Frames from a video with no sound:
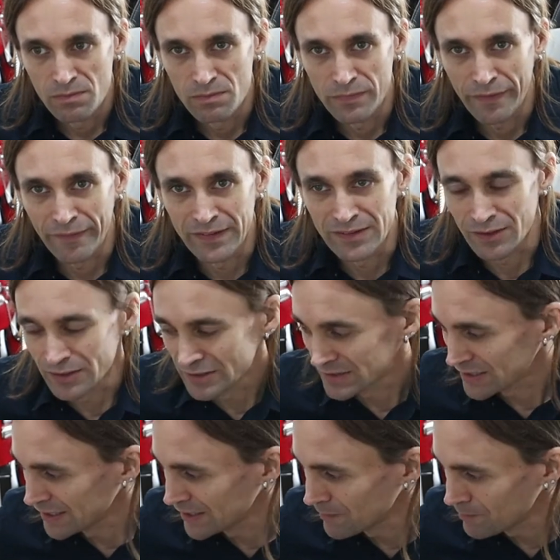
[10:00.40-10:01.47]
Because
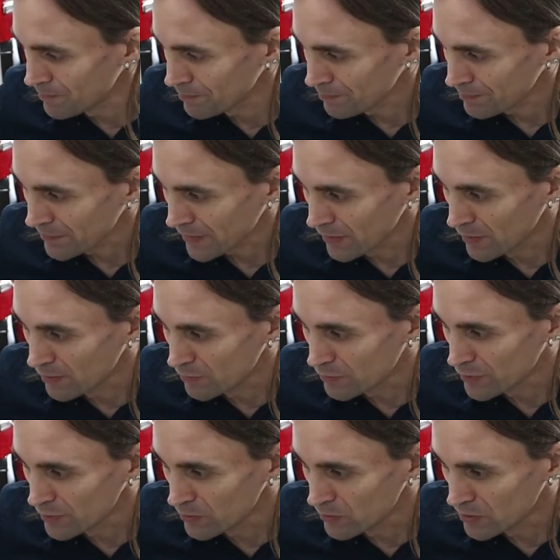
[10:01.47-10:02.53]
honestly,
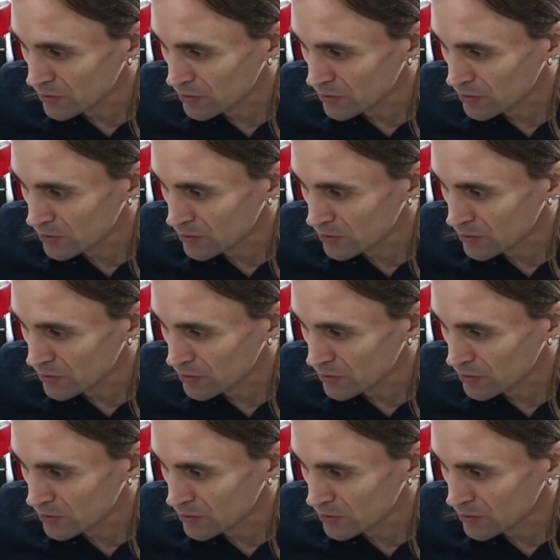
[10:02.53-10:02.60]
if you